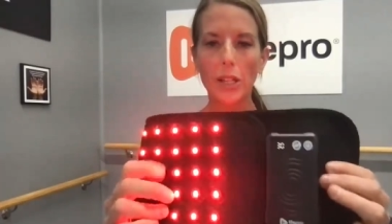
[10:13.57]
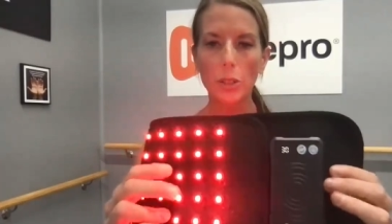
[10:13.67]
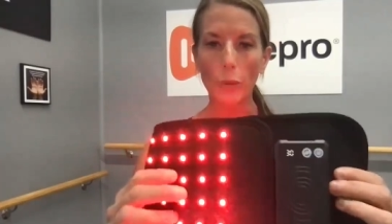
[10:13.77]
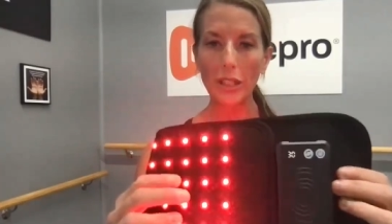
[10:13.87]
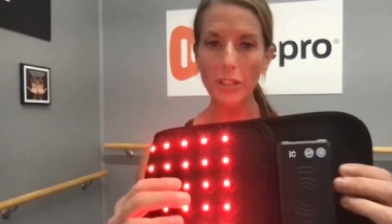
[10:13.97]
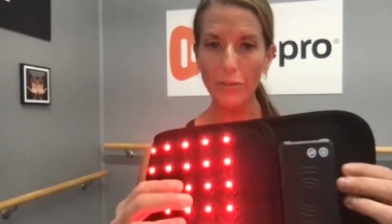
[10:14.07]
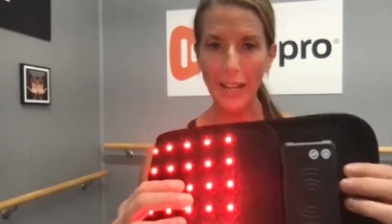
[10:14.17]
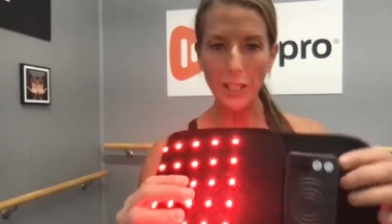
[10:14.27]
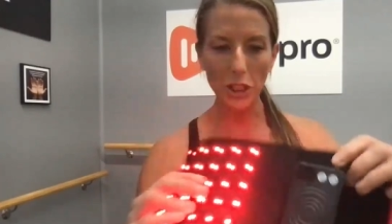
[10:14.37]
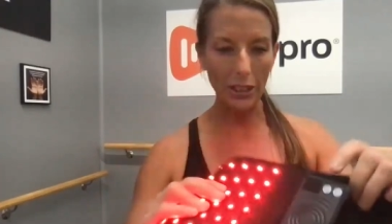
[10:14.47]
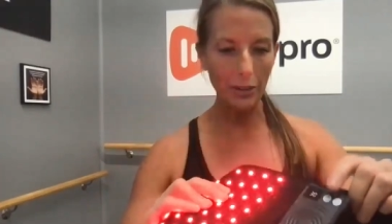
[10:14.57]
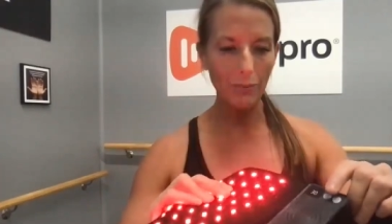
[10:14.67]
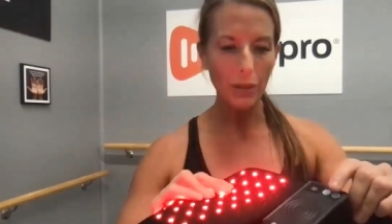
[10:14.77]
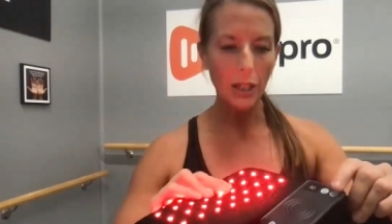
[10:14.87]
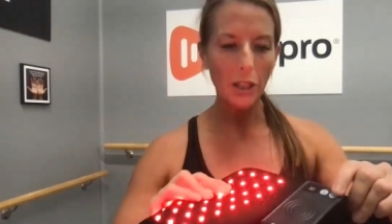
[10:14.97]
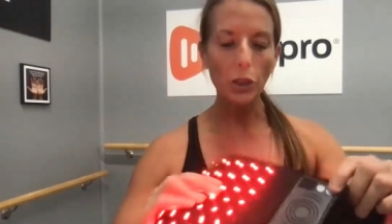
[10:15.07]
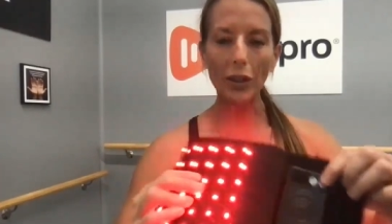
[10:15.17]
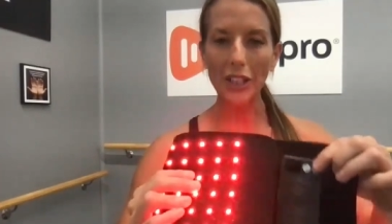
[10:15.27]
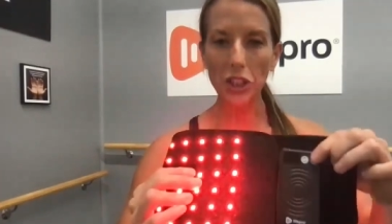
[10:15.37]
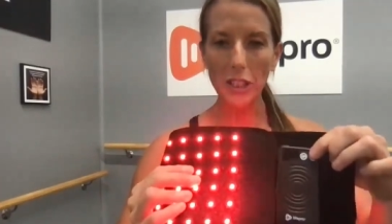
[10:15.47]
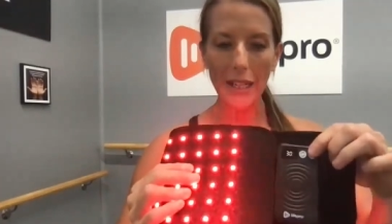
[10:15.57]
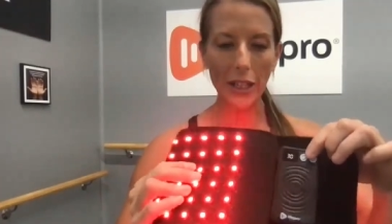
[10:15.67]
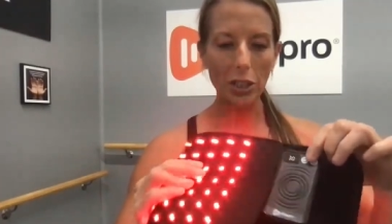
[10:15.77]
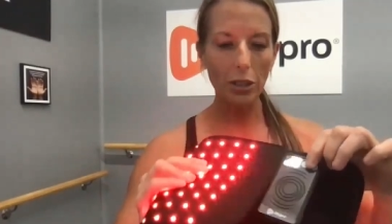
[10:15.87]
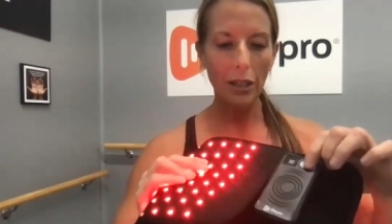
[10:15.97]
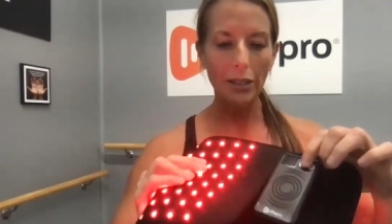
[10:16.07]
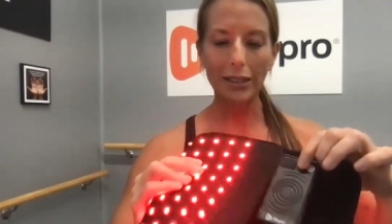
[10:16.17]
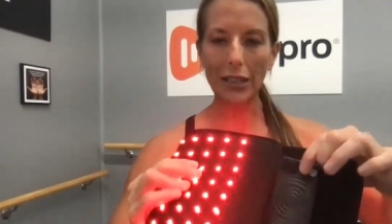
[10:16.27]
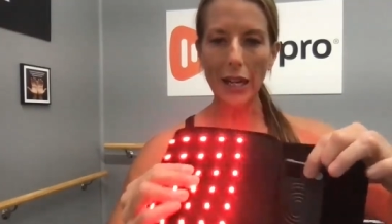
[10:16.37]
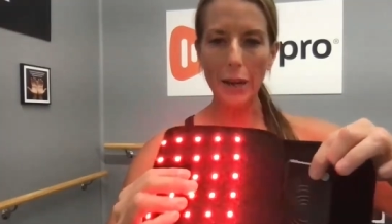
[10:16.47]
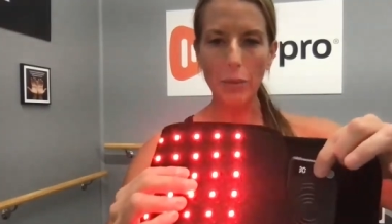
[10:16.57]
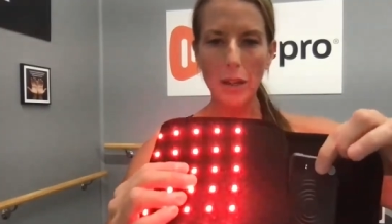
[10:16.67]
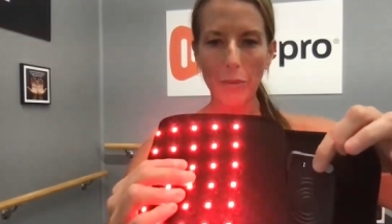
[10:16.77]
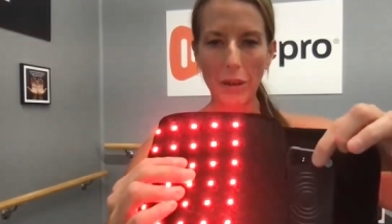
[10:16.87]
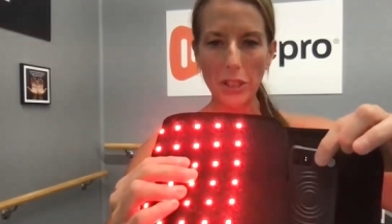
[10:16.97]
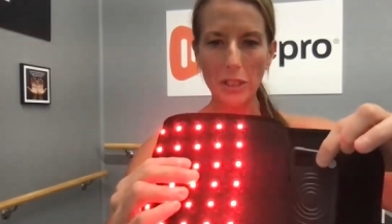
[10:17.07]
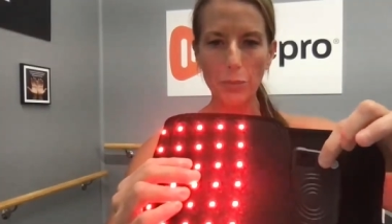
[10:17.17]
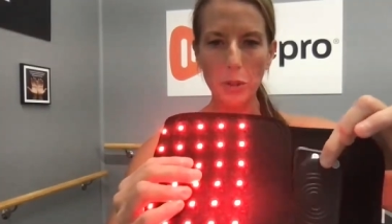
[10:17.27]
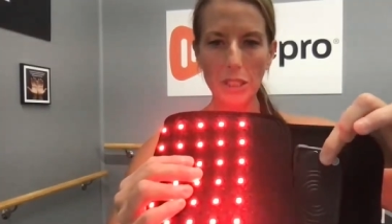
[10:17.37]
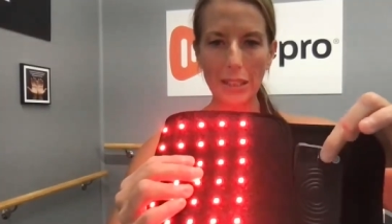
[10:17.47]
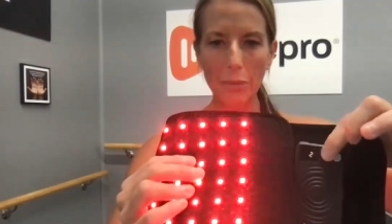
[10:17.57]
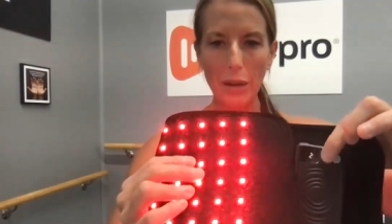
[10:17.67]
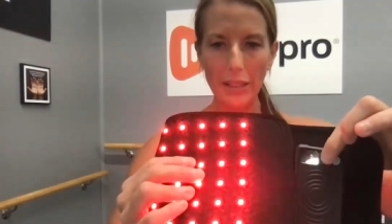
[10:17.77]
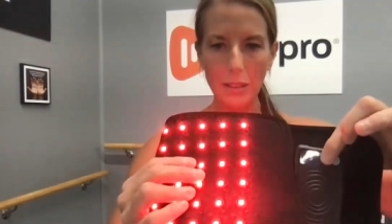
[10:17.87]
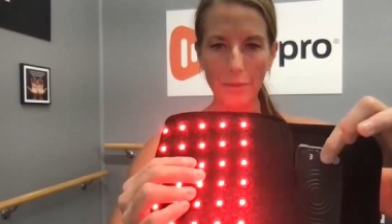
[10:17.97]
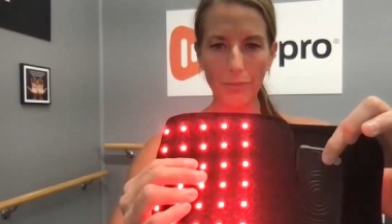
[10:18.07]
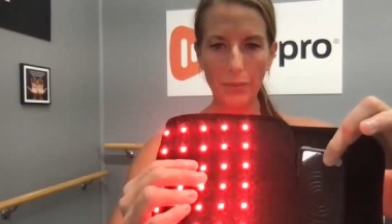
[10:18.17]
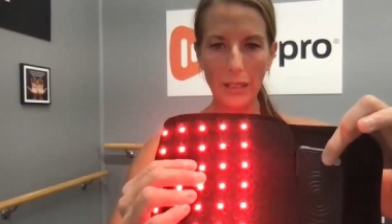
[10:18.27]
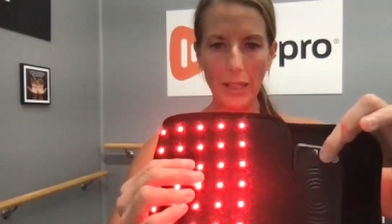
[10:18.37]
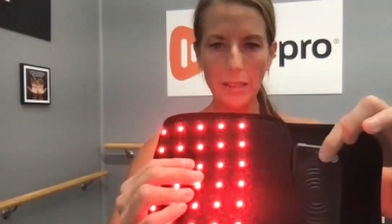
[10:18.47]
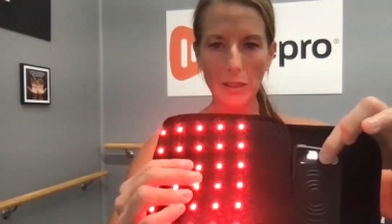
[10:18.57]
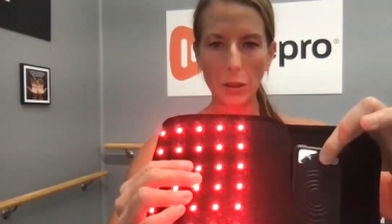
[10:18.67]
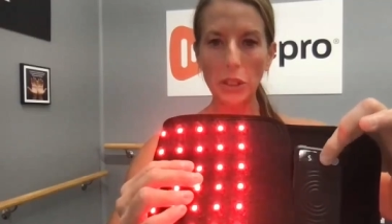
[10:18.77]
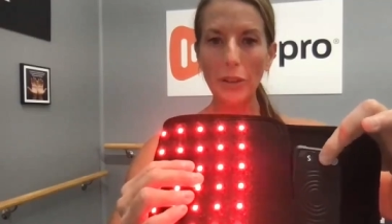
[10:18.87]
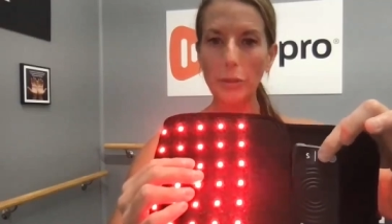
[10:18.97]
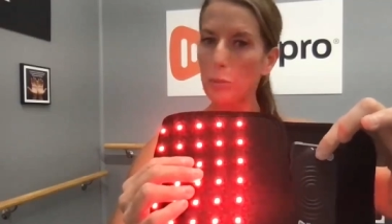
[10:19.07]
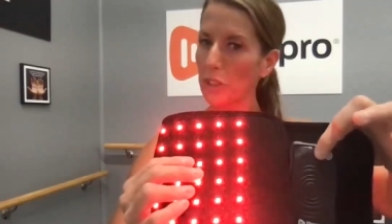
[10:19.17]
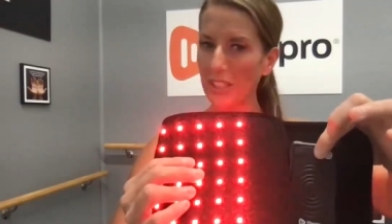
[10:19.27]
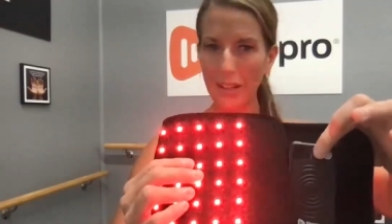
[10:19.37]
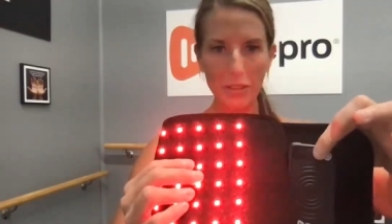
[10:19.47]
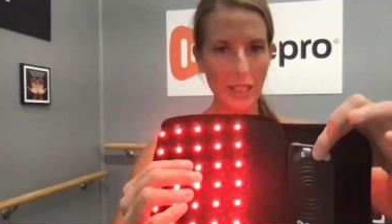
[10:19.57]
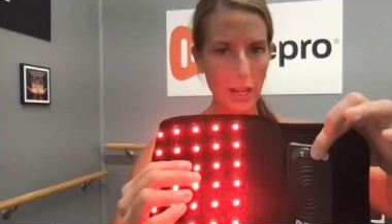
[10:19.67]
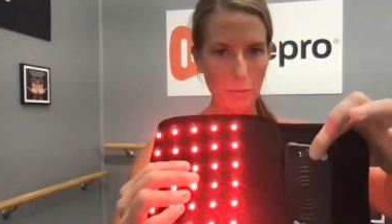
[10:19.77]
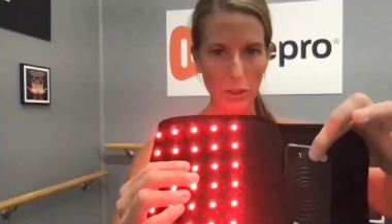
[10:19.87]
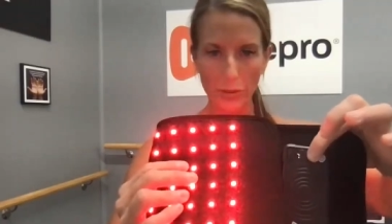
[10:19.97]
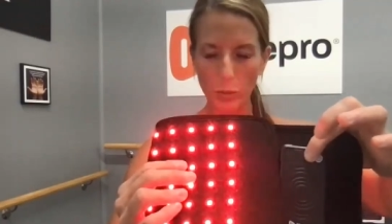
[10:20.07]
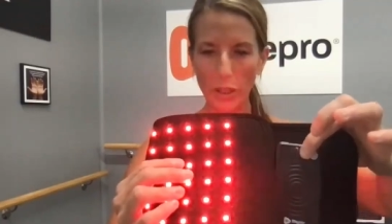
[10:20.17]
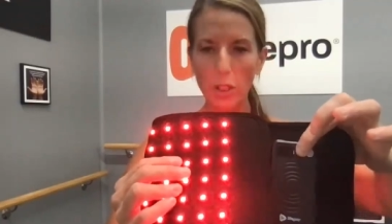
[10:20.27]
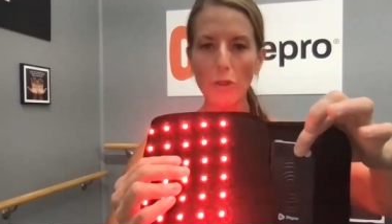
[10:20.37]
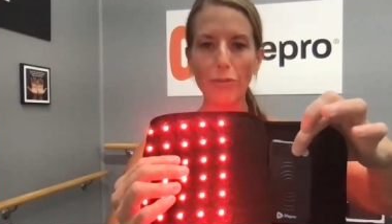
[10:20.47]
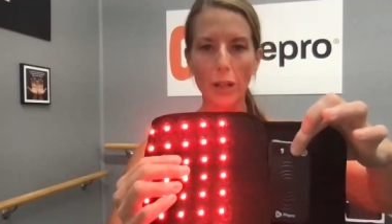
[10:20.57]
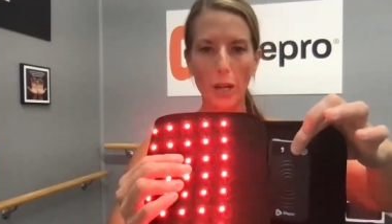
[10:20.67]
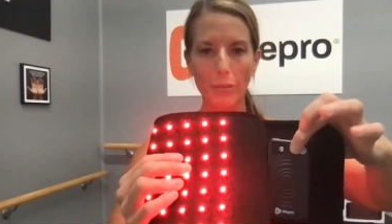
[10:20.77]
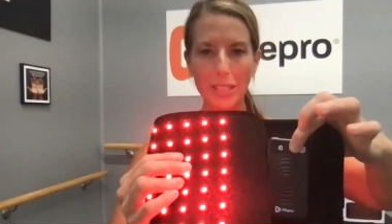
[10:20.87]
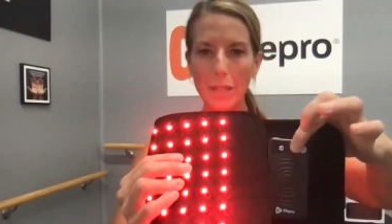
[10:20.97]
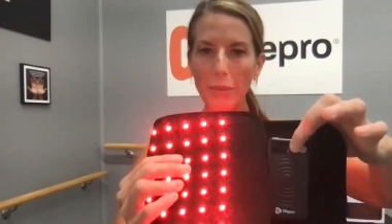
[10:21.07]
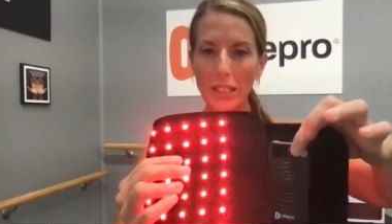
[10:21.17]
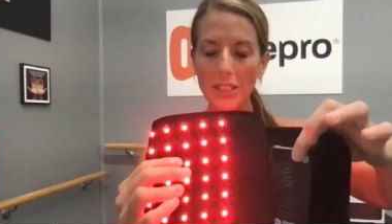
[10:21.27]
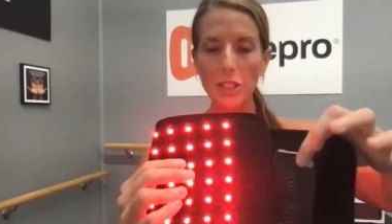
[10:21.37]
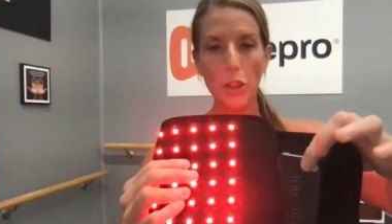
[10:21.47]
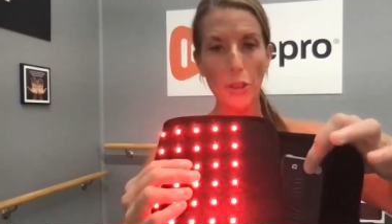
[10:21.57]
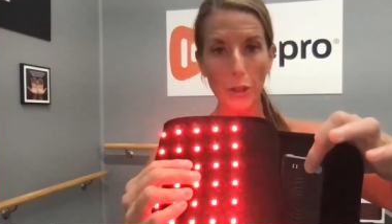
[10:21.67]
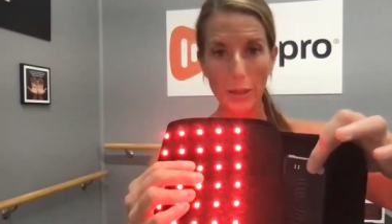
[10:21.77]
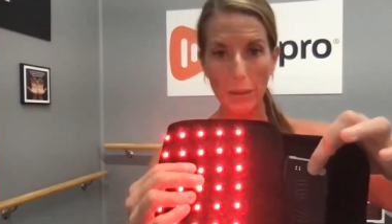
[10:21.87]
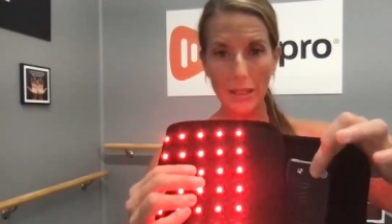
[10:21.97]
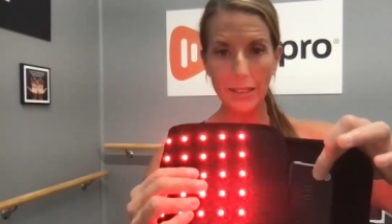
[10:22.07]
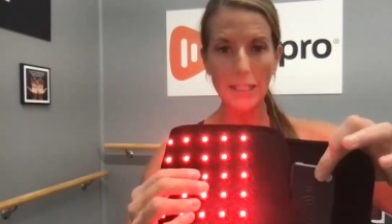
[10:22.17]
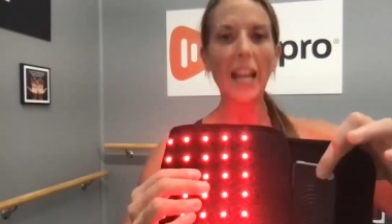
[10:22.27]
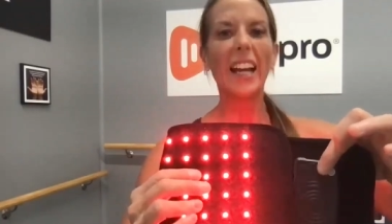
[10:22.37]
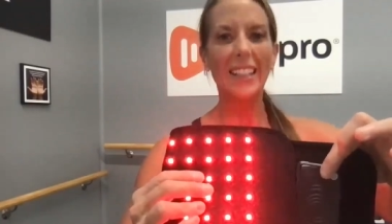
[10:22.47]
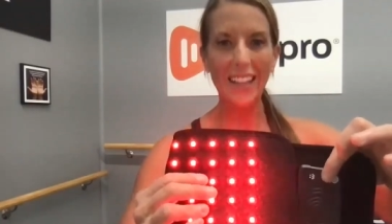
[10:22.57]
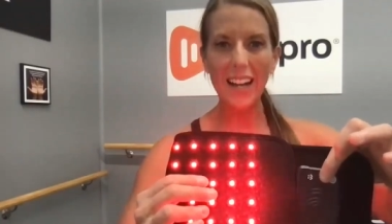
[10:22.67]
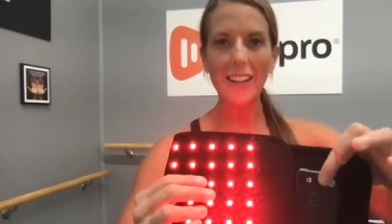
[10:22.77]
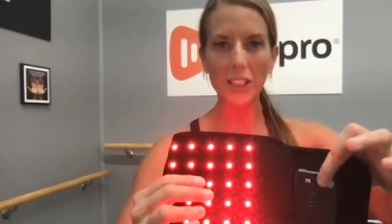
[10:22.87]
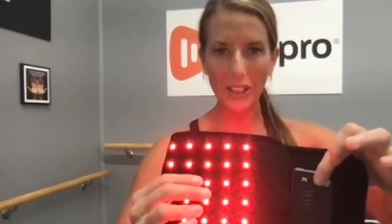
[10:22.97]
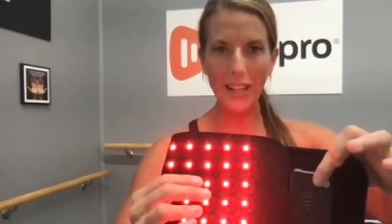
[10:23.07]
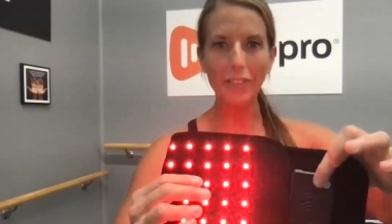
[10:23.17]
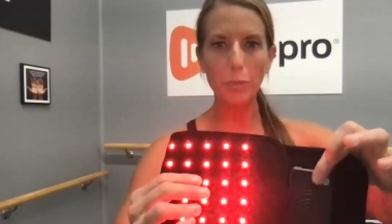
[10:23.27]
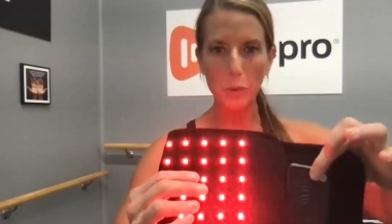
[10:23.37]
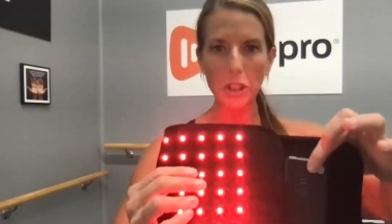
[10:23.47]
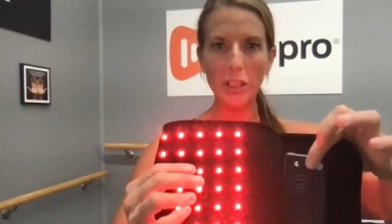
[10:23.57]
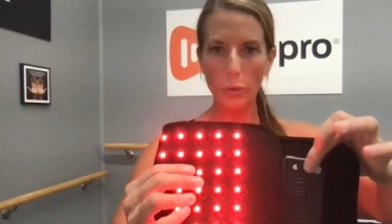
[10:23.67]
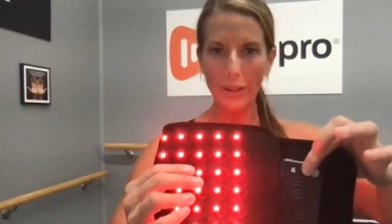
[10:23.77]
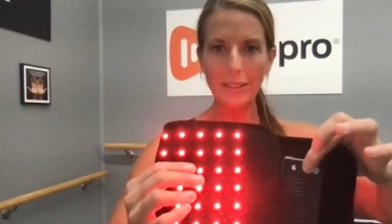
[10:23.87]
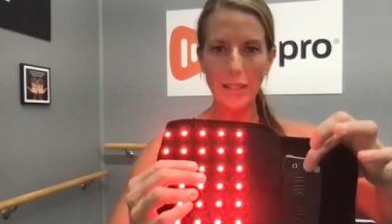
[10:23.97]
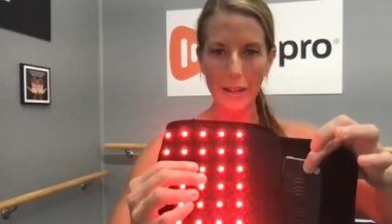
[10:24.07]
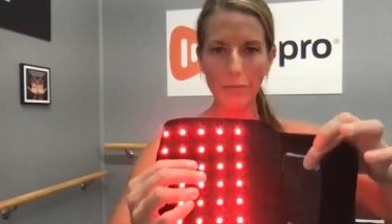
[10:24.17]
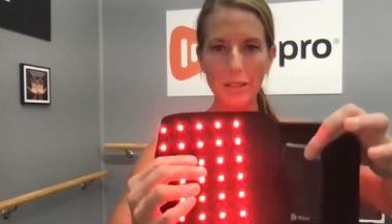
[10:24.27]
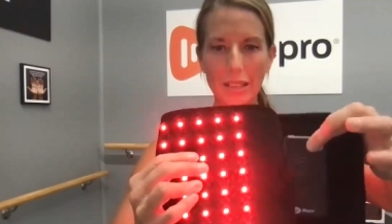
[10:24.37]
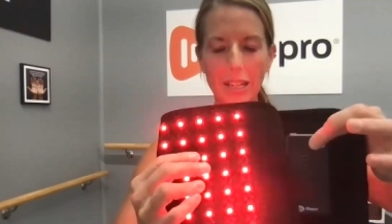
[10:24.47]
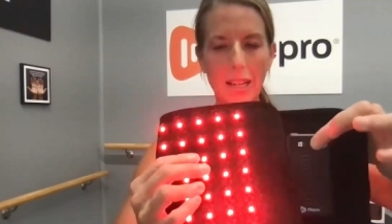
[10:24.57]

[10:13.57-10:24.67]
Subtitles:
So when it's flashing, you can change the time by just pushing the button. Okay, so and you have to push it every time. So if you want to go from 10 minutes to 30 minutes, you actually have to push it 20 times.